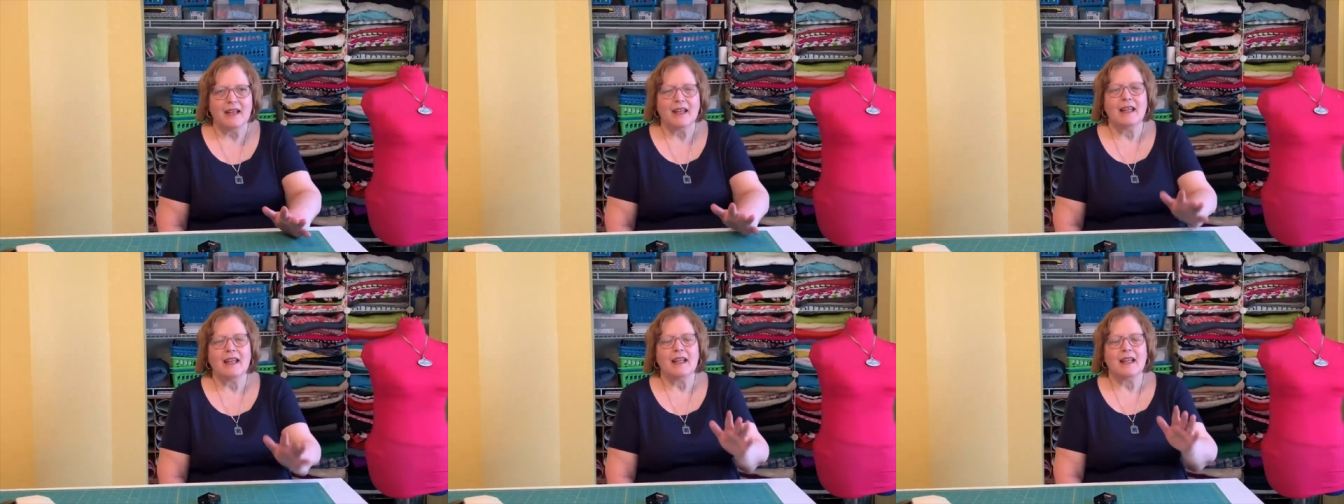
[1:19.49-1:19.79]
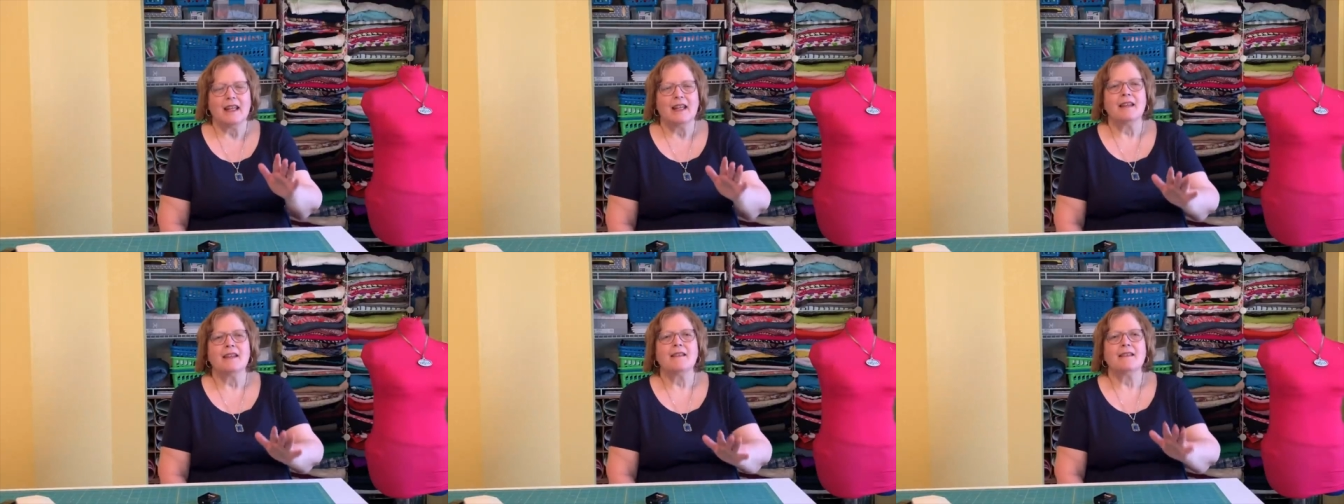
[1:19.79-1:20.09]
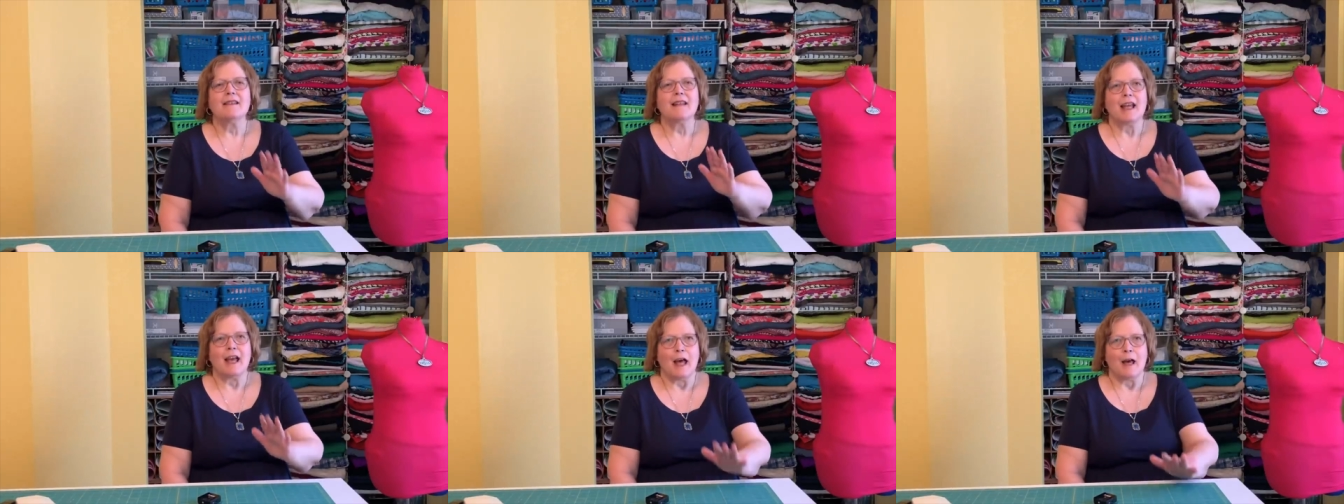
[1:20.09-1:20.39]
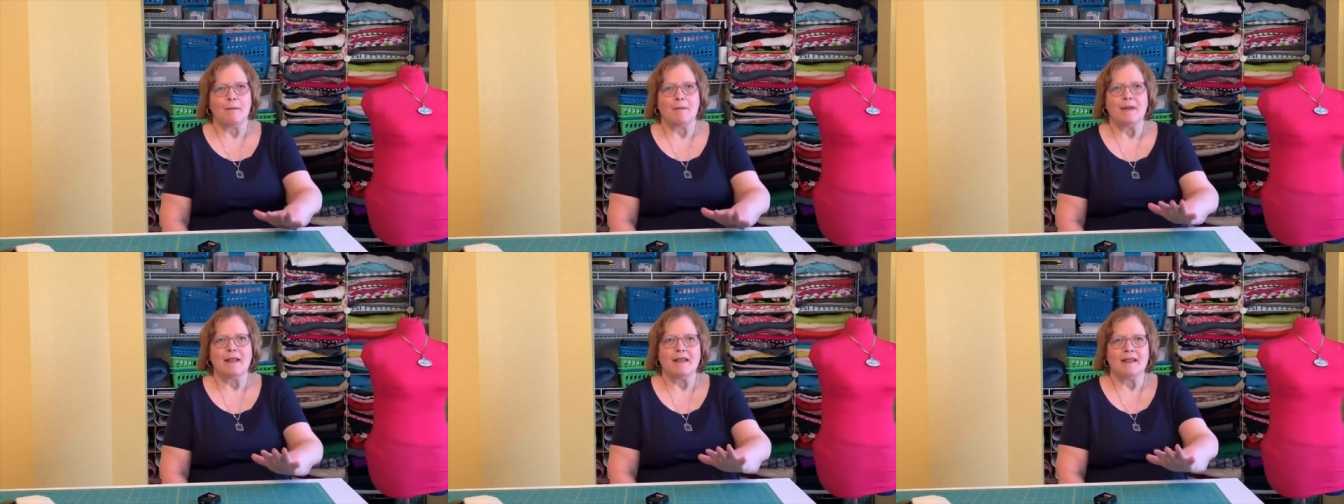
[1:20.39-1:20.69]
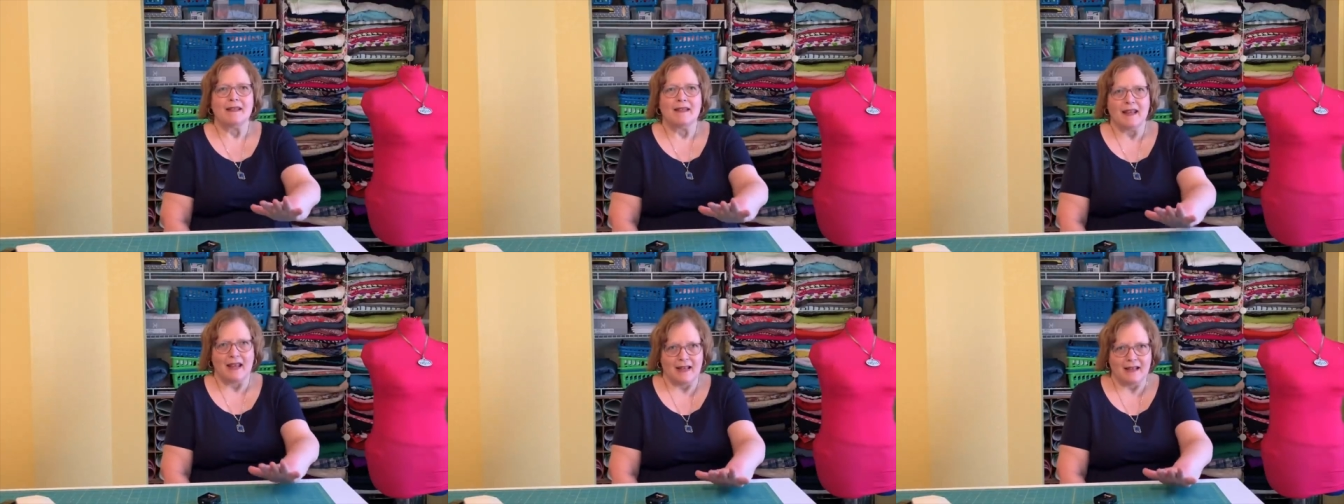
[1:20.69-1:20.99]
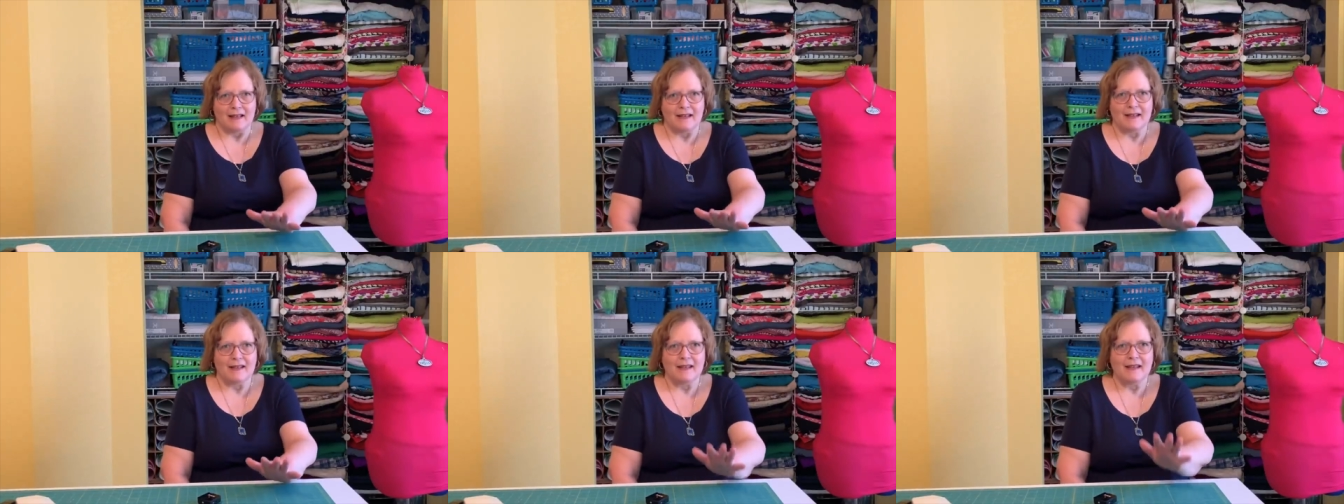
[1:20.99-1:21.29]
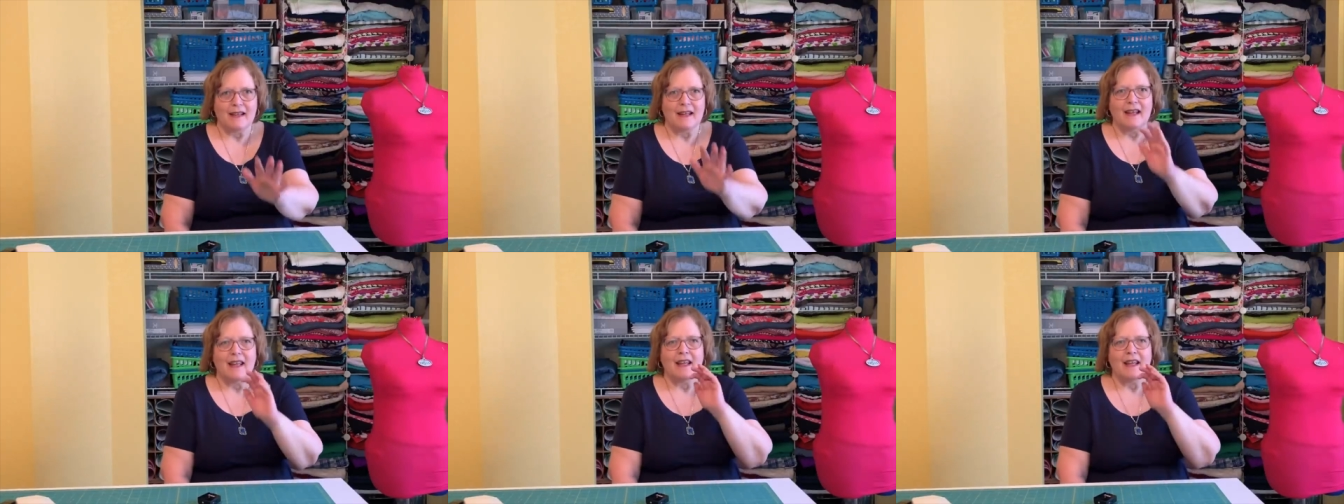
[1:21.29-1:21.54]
it is common sense.